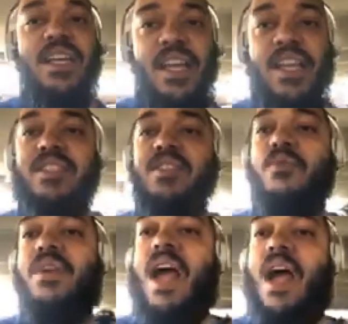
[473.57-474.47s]
3
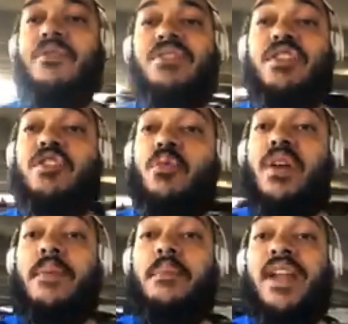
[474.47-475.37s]
hours and 20
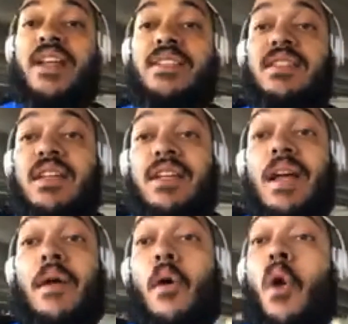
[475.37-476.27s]
minutes,
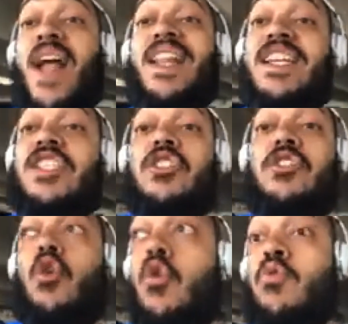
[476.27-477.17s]
or at least 2,
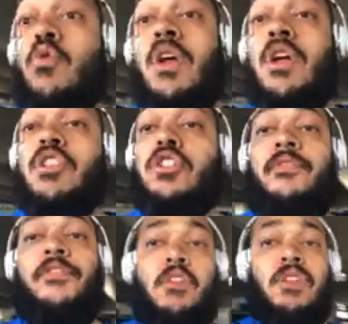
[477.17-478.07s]
to
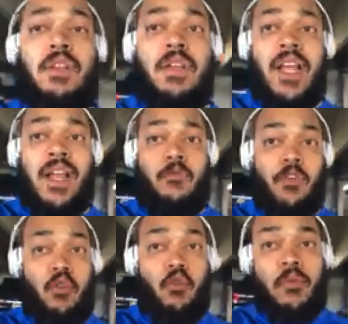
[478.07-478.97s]
fully
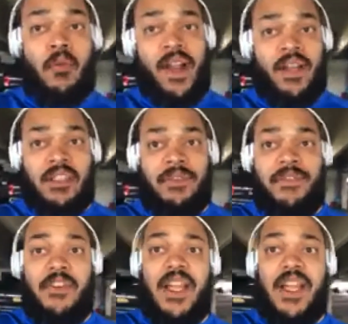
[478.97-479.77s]
recuperate, to fully